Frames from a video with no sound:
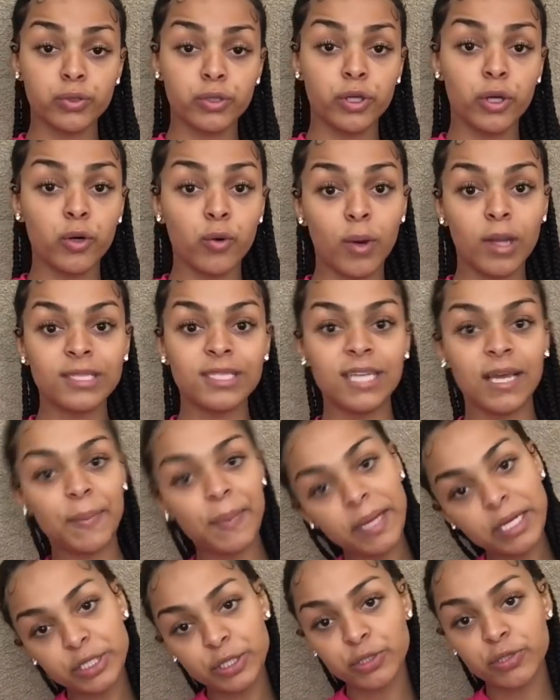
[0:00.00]
you know, who want to take
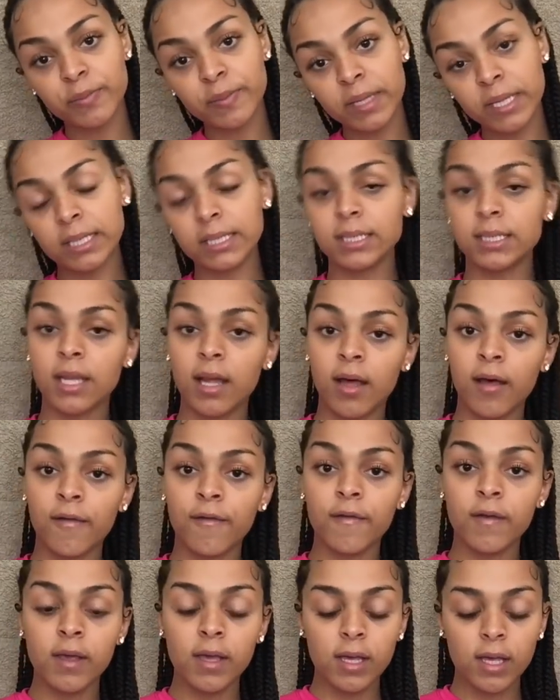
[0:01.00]
pictures of me and stuff.
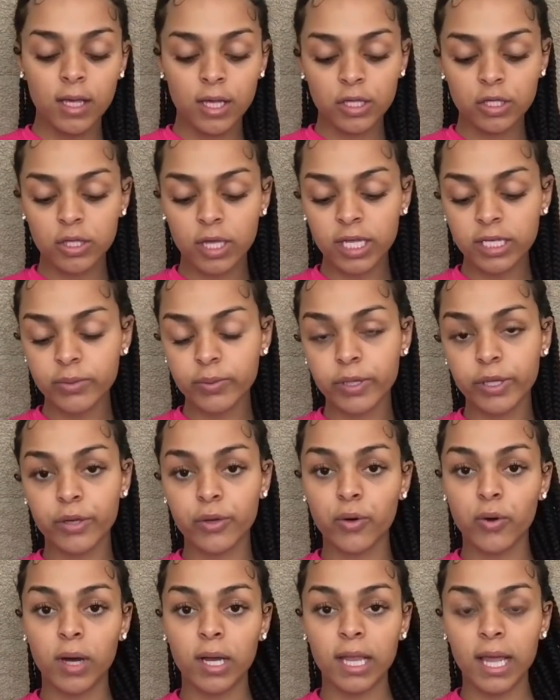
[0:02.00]
So that's really
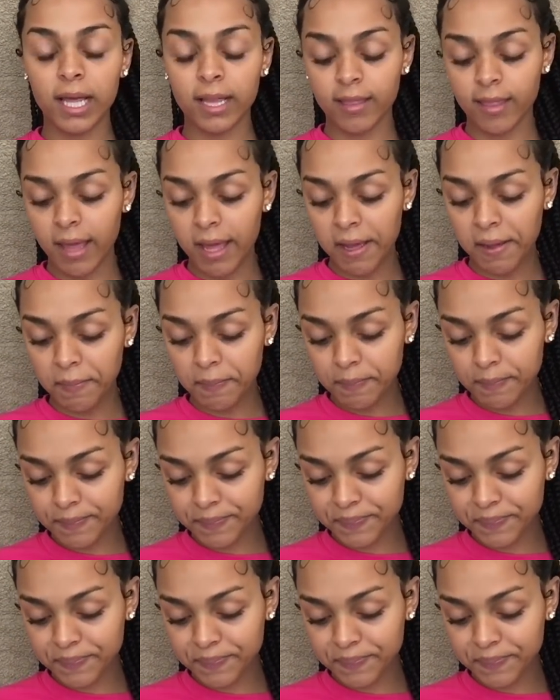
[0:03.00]
cool, I like that.